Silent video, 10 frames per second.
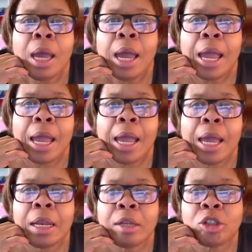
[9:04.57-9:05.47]

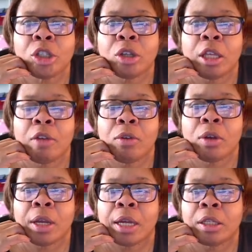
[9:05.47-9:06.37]
and just going to give you
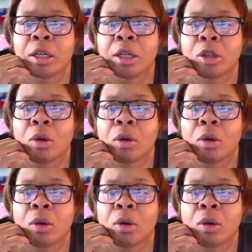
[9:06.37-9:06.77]
an idea. So